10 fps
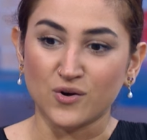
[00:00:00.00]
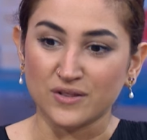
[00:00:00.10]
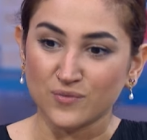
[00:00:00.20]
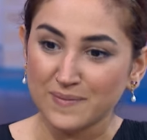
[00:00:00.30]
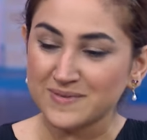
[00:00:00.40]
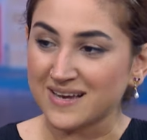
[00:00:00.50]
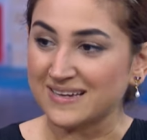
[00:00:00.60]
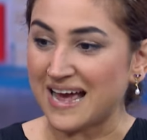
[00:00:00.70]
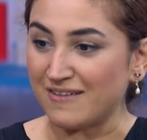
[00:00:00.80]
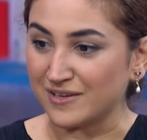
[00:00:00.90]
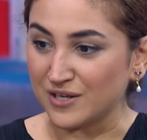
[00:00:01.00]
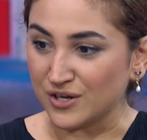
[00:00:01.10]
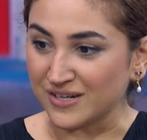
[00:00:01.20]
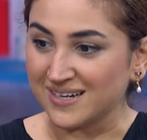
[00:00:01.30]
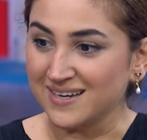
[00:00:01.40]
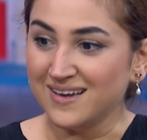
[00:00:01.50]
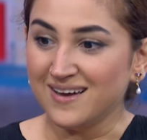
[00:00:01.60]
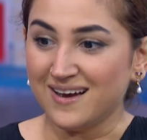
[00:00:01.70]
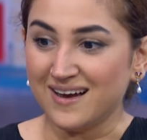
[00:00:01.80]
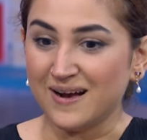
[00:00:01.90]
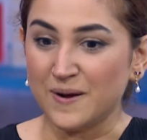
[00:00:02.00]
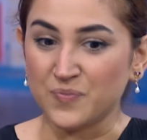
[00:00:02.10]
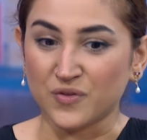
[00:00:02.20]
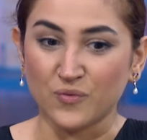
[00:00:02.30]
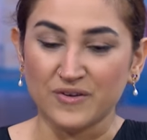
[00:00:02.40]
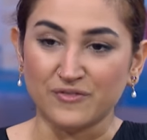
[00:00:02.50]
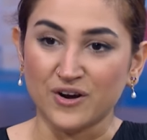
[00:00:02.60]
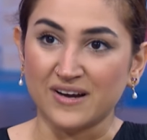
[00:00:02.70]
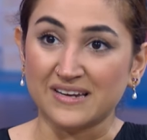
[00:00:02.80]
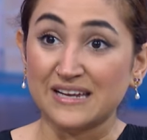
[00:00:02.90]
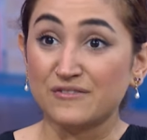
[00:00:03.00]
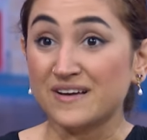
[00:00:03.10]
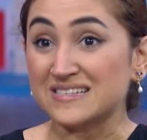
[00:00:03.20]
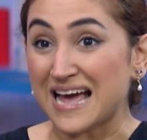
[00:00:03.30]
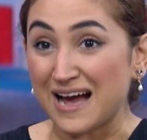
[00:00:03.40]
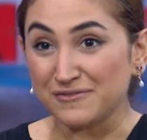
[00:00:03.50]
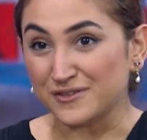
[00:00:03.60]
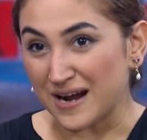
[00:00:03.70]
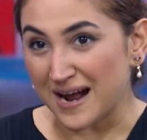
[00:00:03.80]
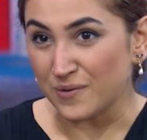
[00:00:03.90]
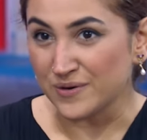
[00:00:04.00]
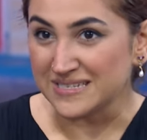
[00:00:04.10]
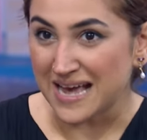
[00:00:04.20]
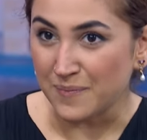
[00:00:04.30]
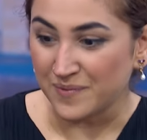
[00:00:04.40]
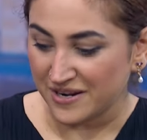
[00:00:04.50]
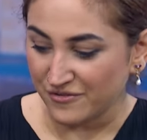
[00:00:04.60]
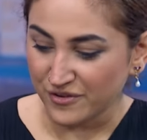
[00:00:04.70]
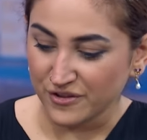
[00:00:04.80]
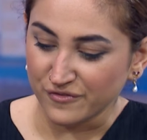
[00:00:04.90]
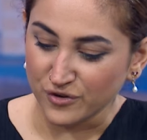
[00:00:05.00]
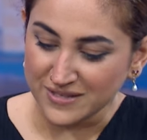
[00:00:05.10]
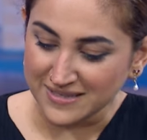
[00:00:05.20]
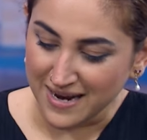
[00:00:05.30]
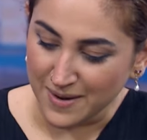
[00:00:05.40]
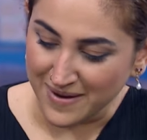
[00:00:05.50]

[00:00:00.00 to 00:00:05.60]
on the website, have a look. We've got LitFest After Hours happening for the first time.